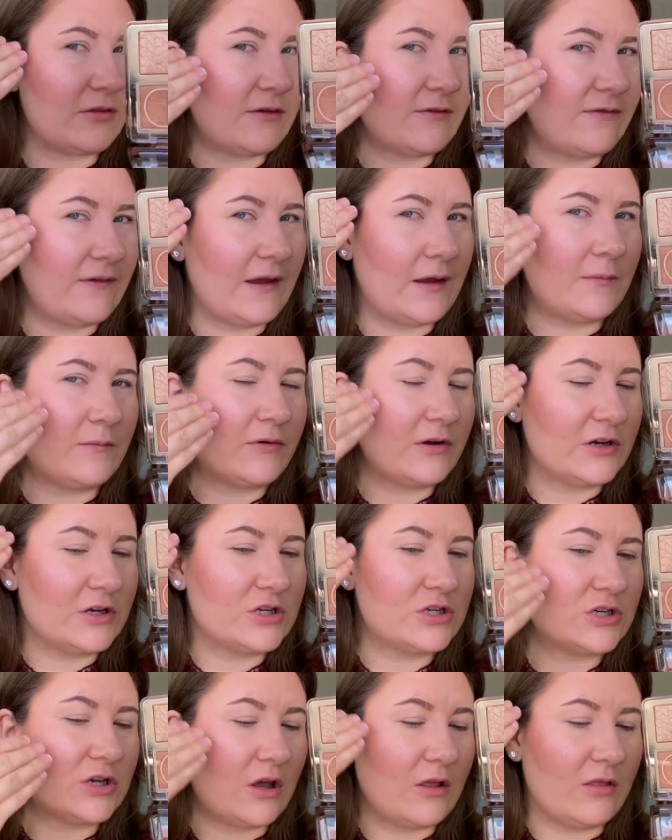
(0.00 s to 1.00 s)
fan
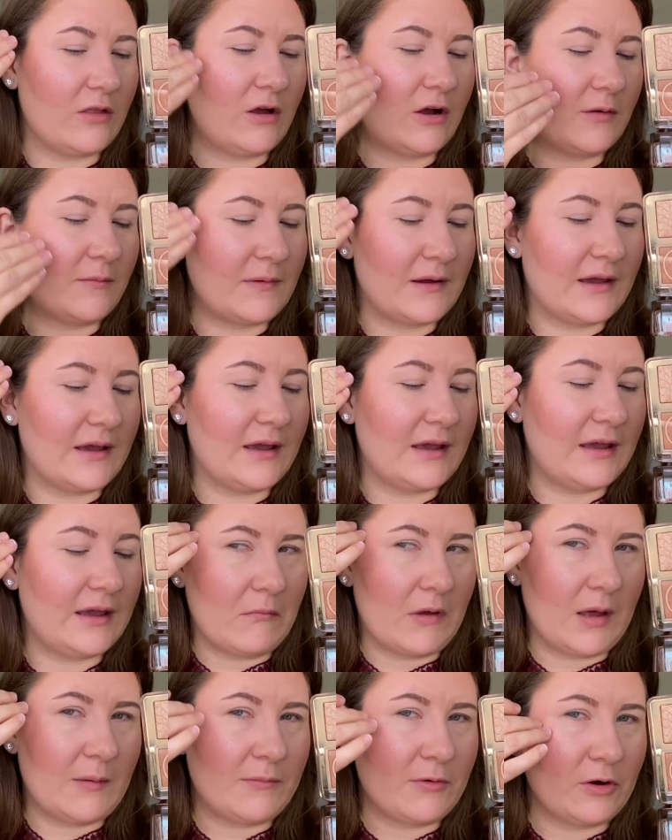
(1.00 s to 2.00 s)
brush along
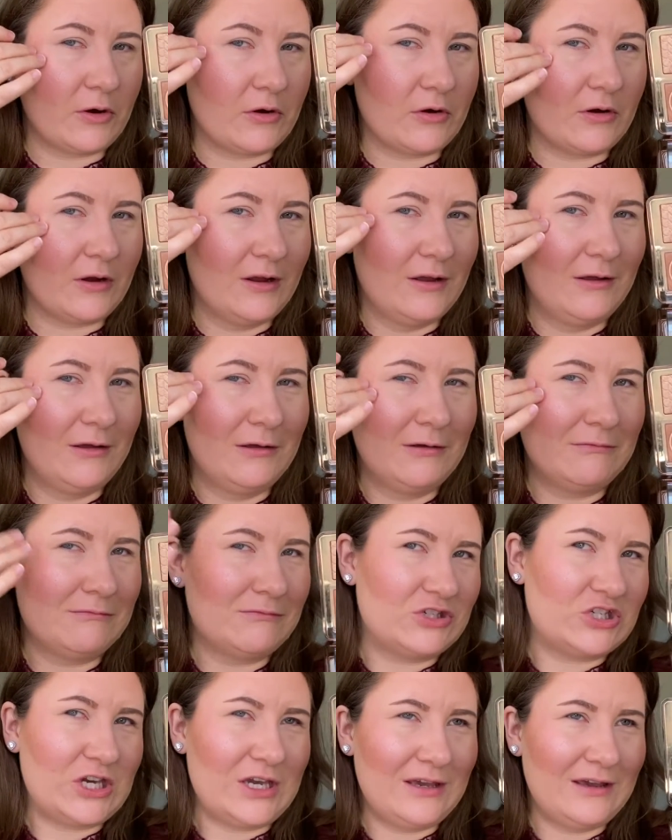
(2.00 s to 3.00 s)
my upper
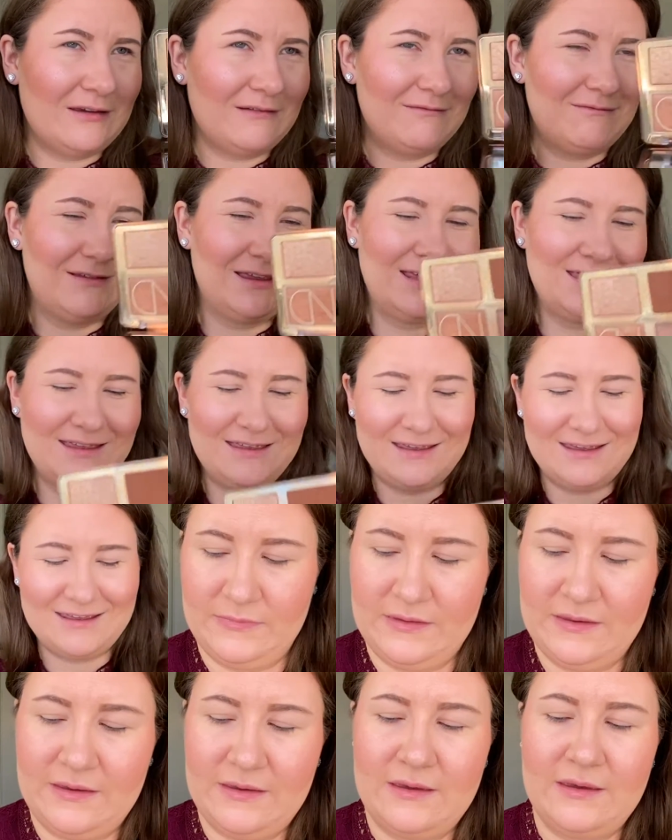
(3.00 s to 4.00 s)
cheek.
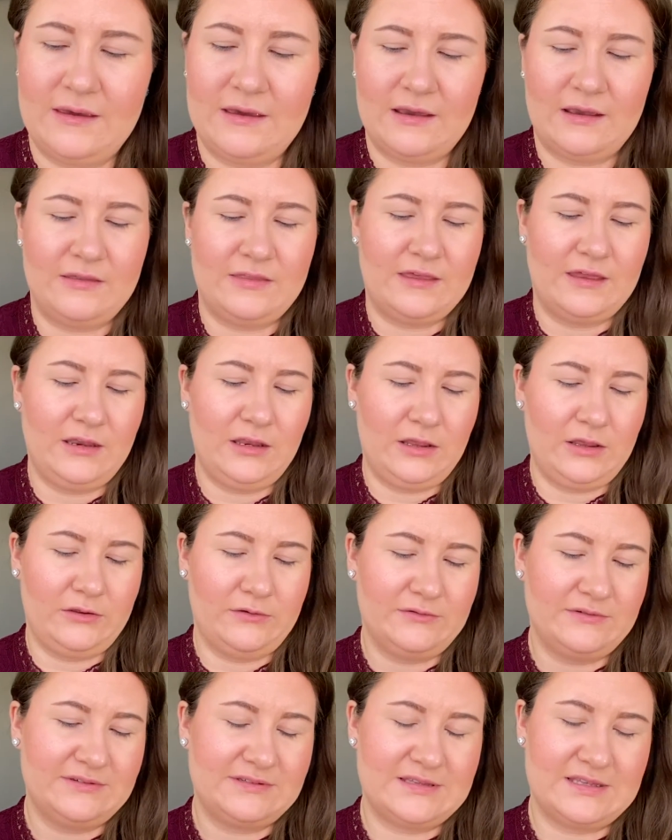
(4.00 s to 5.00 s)
I then
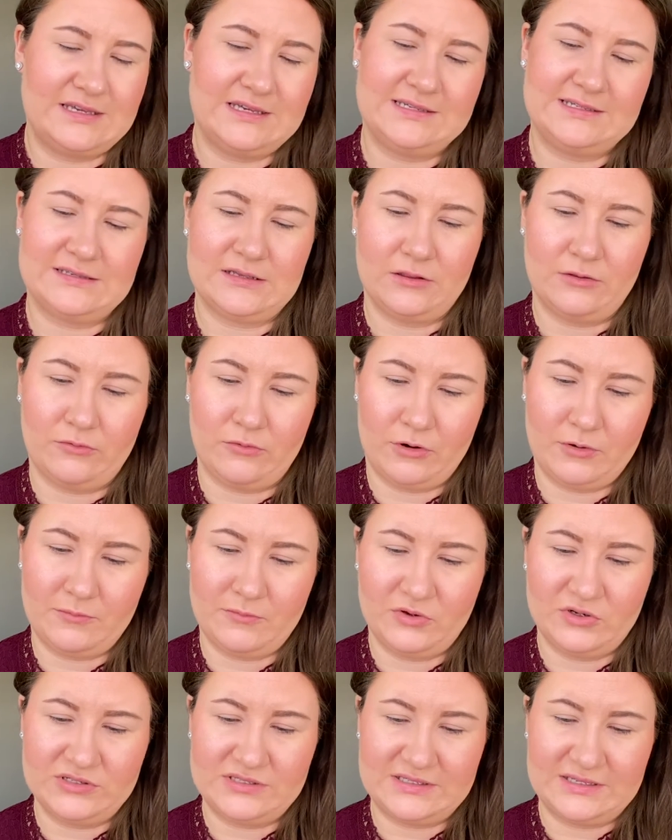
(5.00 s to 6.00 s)
used this
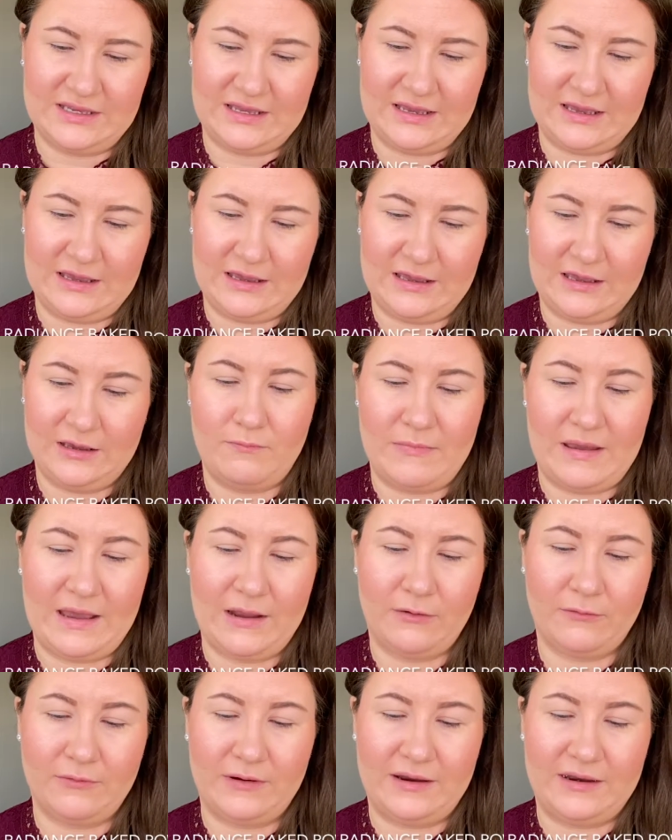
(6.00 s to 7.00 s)
Mercier
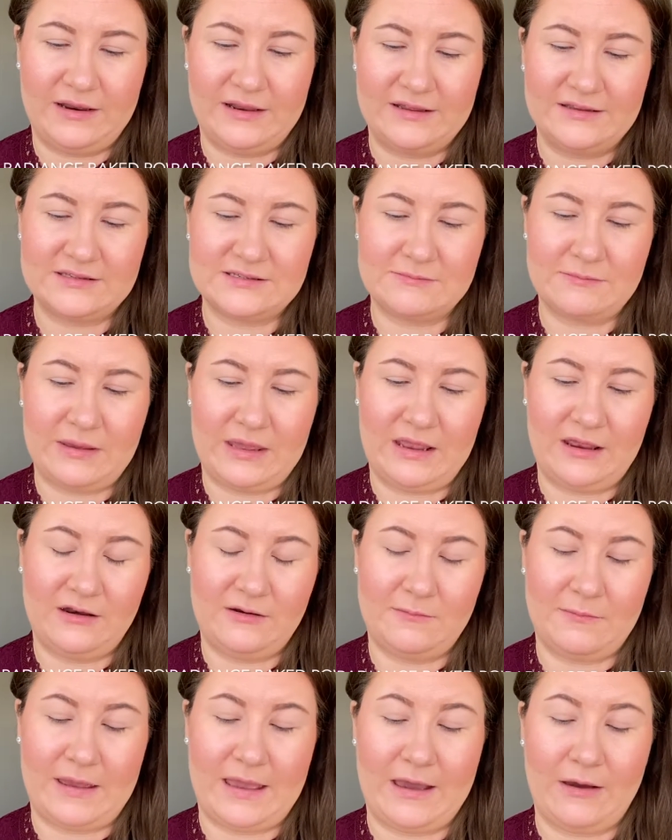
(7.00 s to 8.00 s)
Matte Radiance
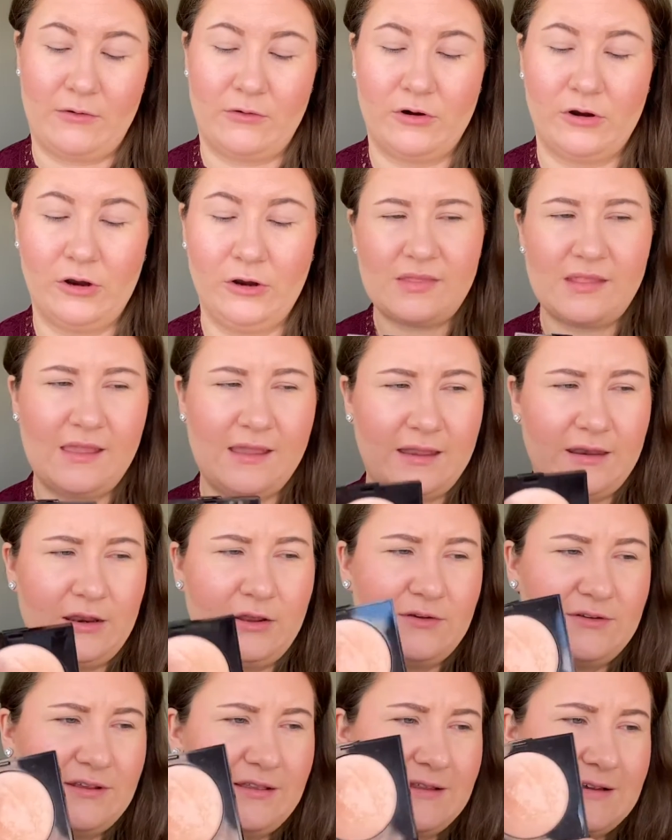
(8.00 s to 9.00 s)
Baked Powder, and using the